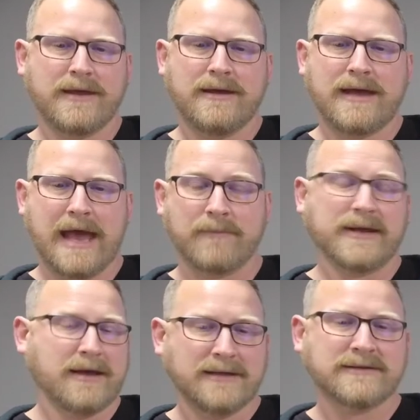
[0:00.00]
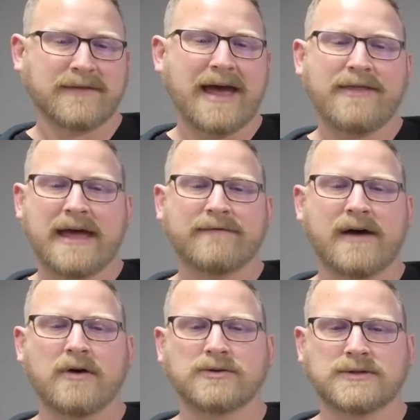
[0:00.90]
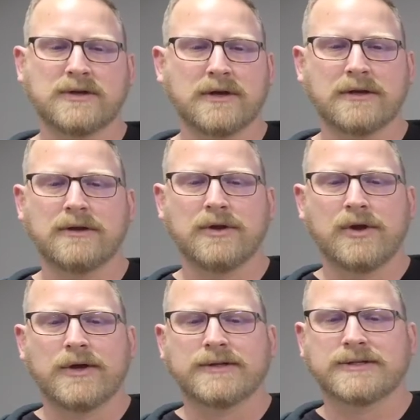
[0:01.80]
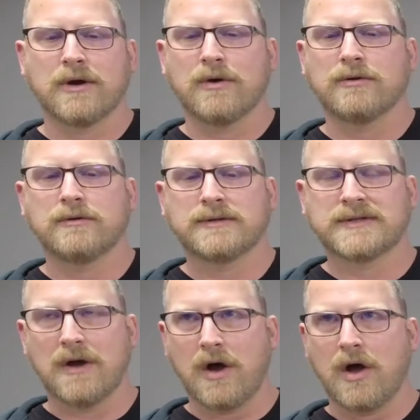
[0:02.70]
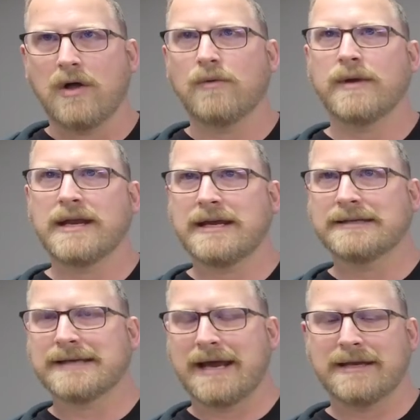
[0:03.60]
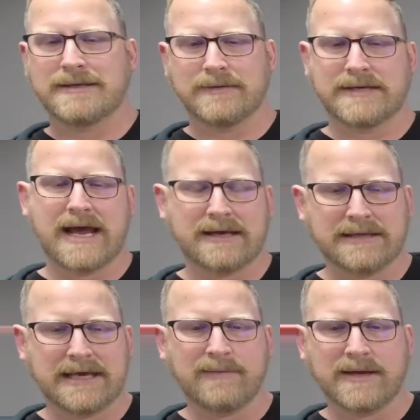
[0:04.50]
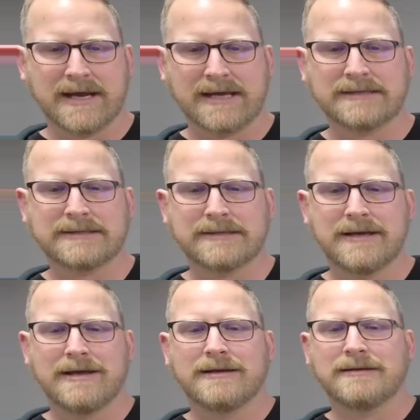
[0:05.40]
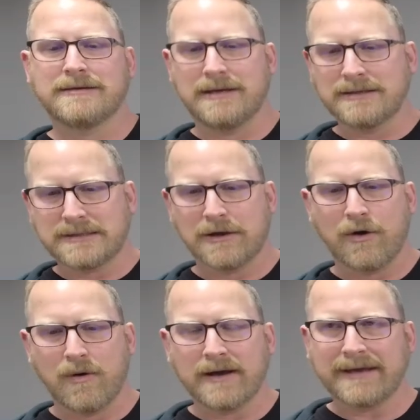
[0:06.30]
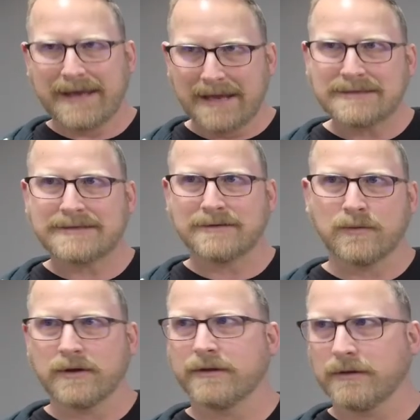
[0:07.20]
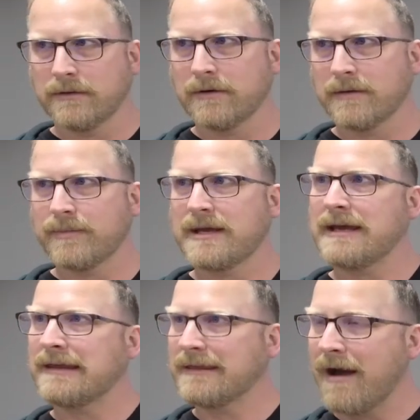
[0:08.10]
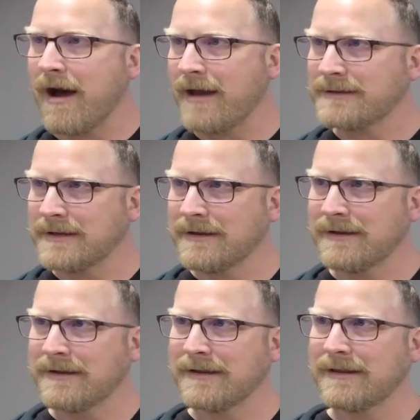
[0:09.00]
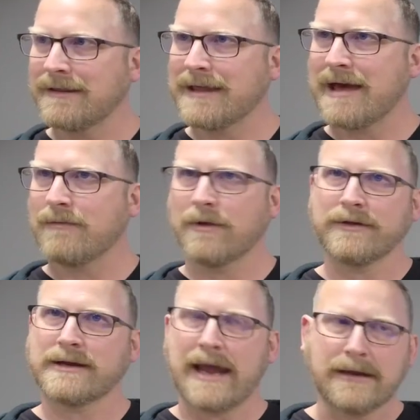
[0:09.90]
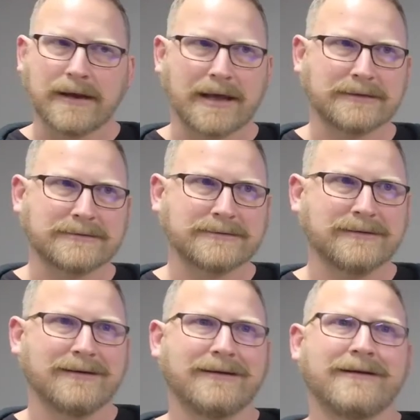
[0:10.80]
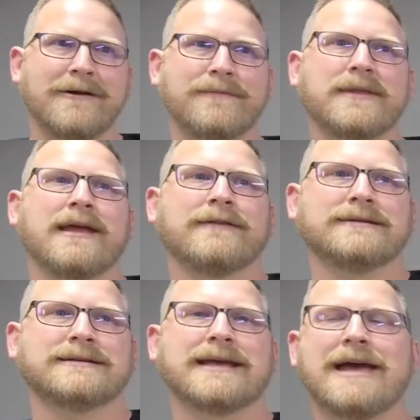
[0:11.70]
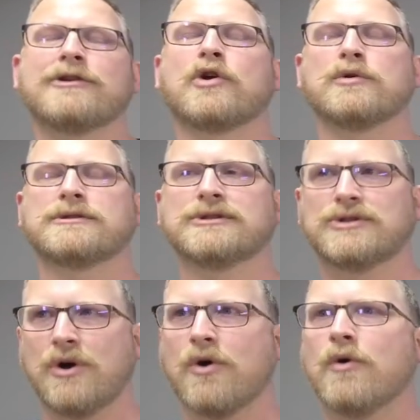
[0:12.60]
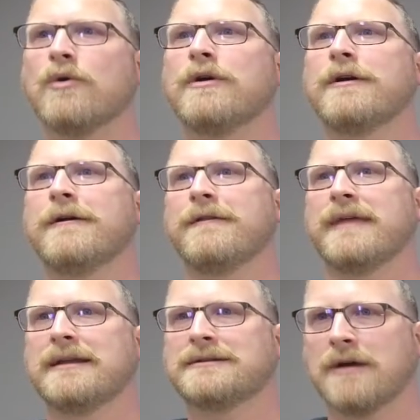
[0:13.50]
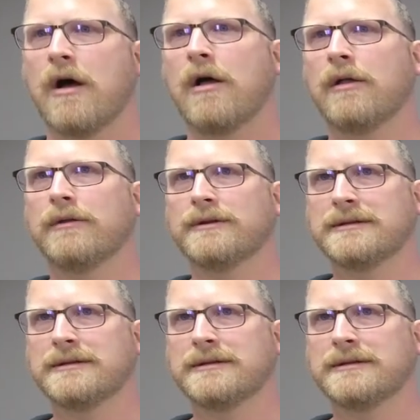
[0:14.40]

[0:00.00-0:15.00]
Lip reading: And because of that, that vow stood. So Saul, when he decided to attack the Gibeonites, did so against the will of the Lord. But he thought that, well, they're Canaanites. And this again goes to show that Saul,